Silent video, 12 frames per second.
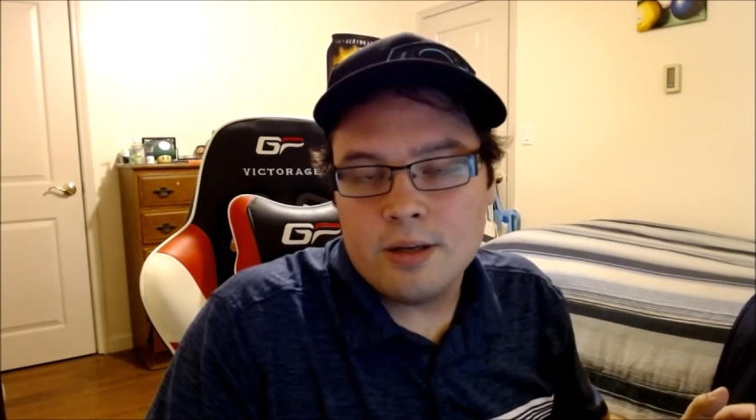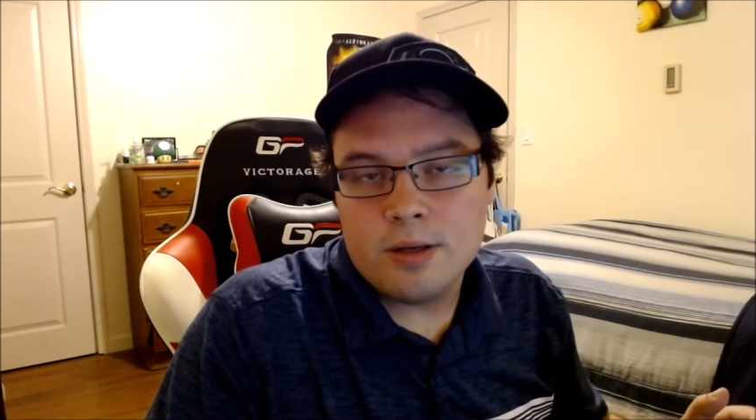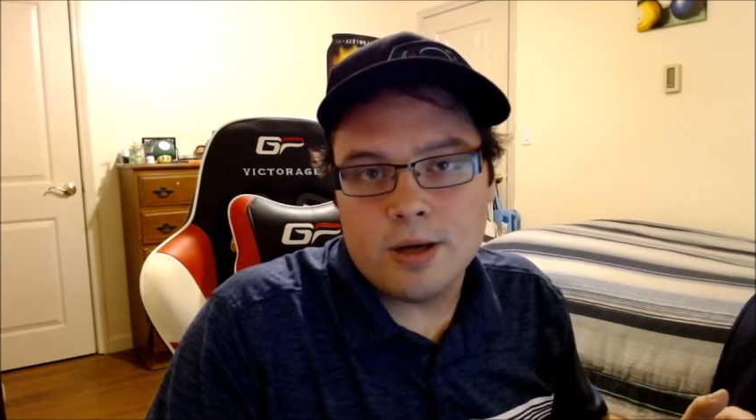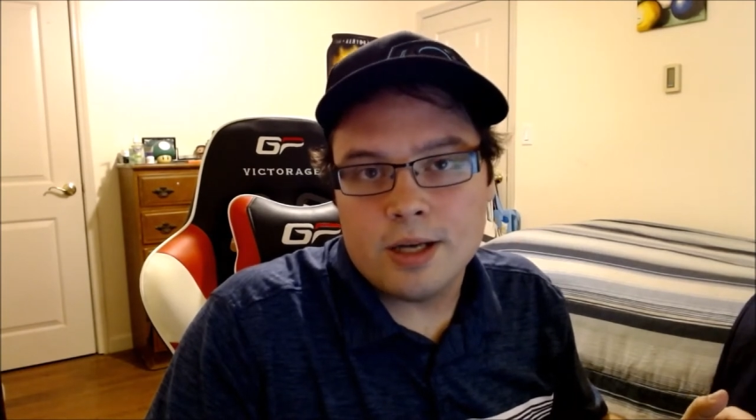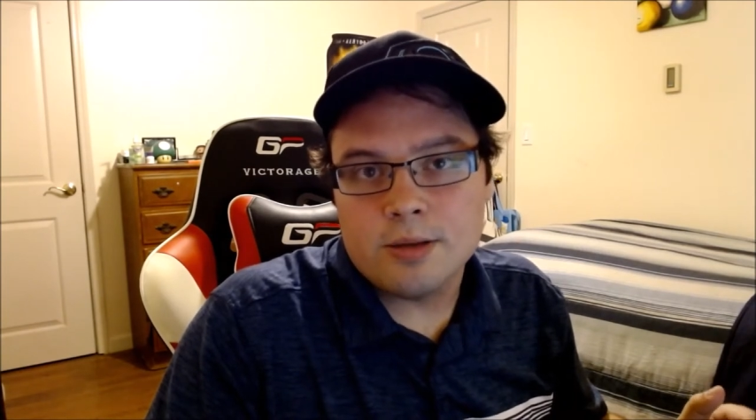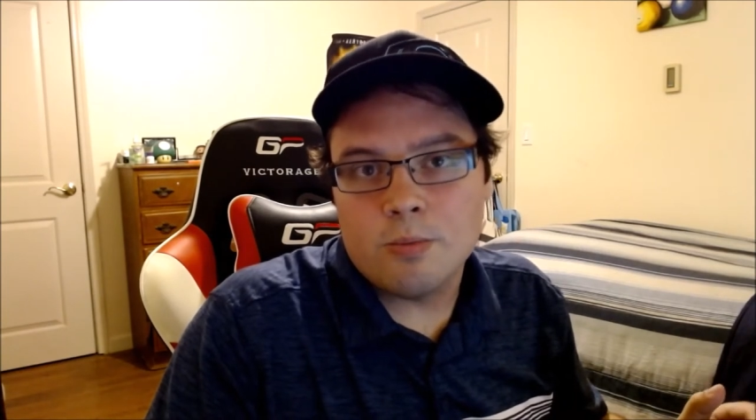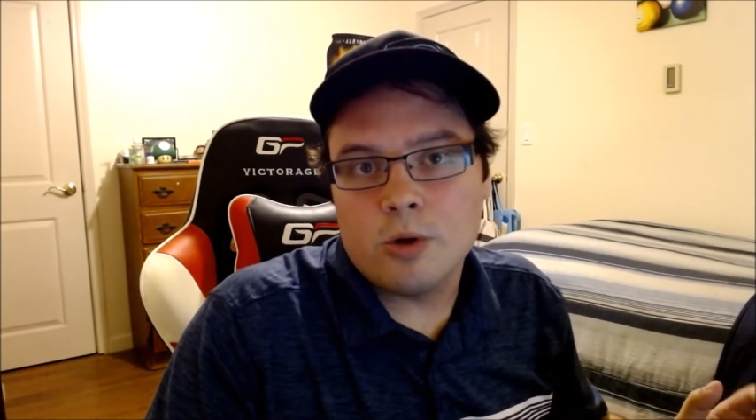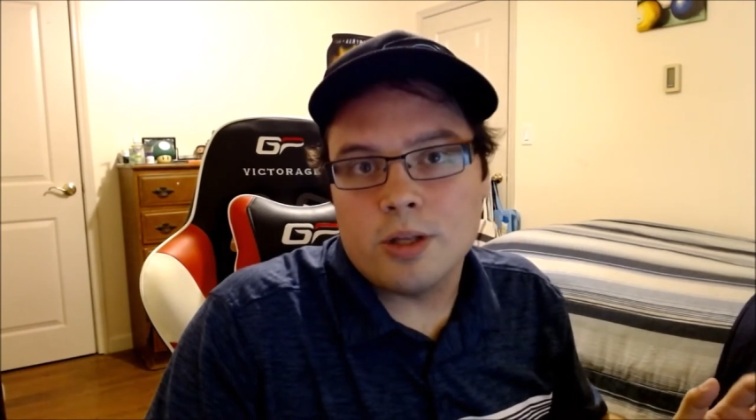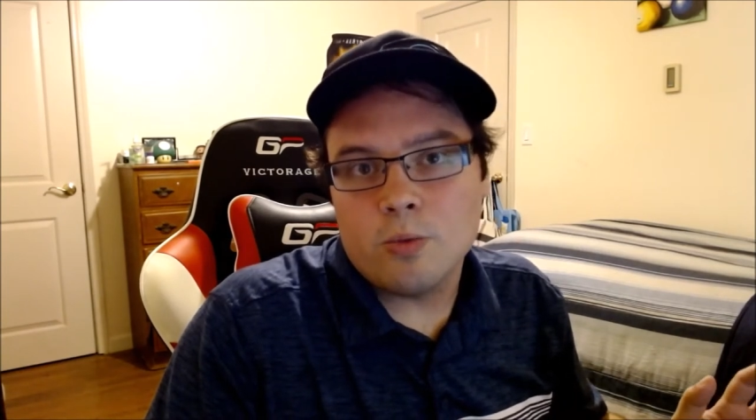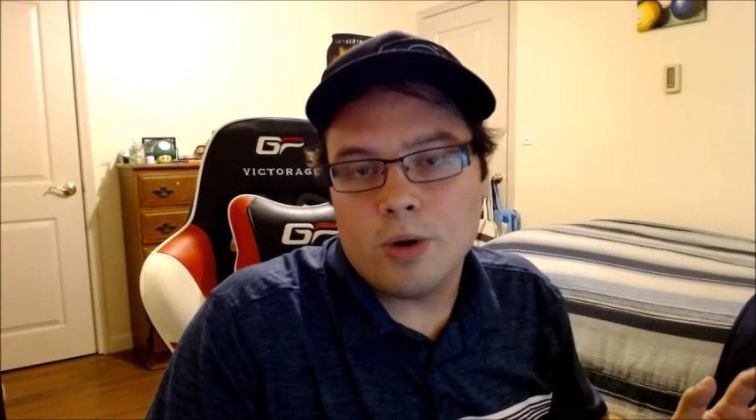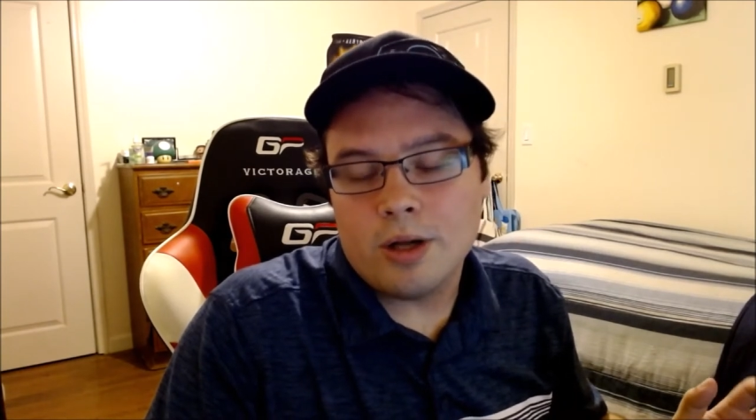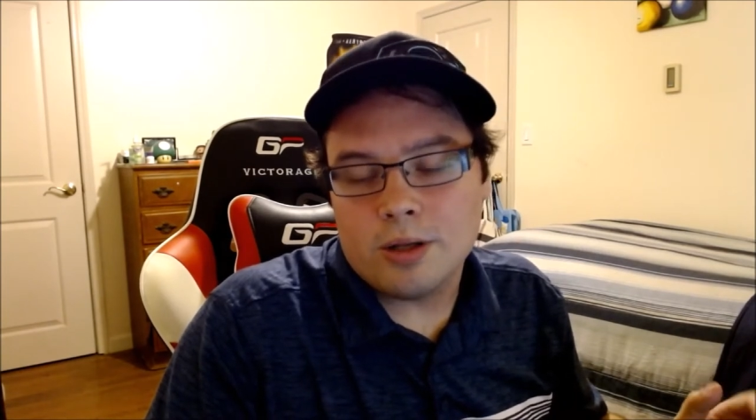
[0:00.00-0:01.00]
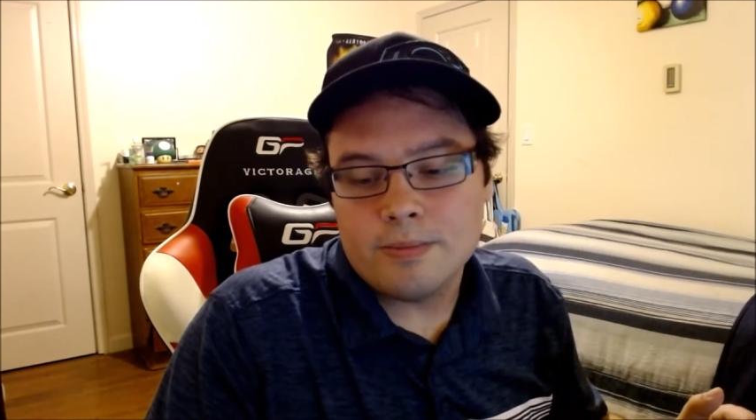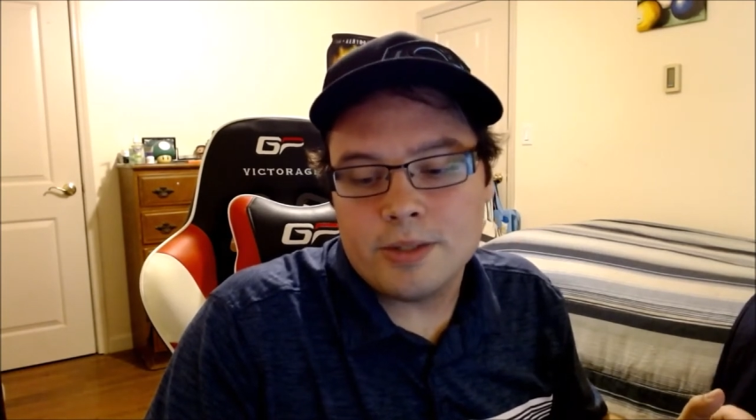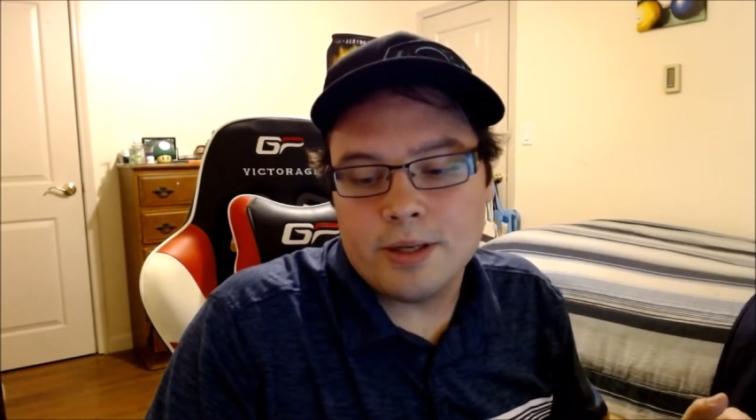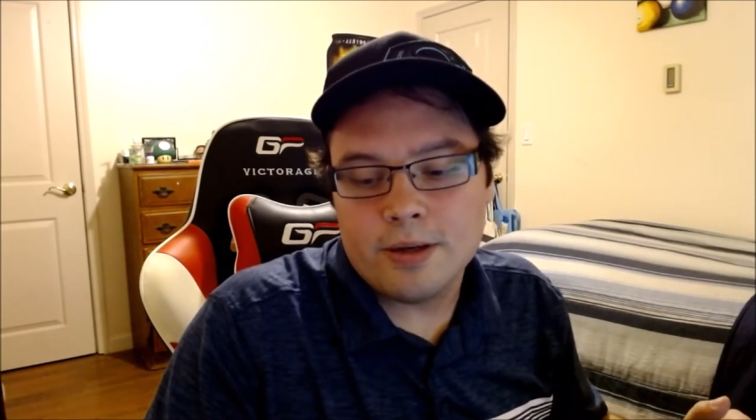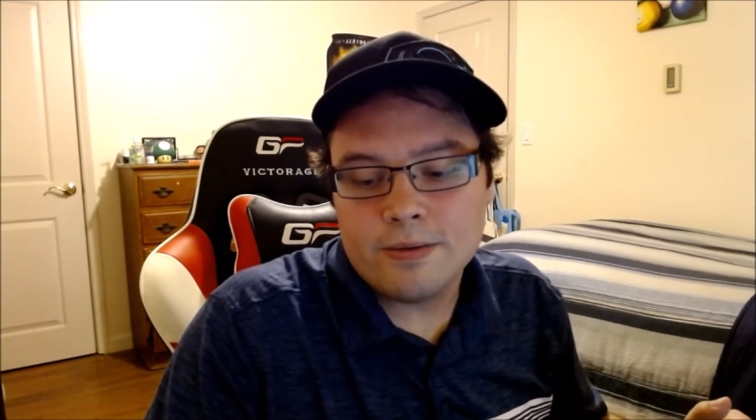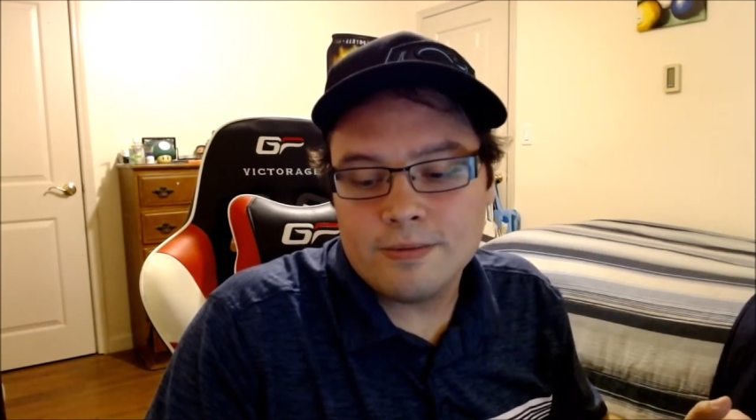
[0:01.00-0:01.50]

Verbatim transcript: you guys are more than welcome to.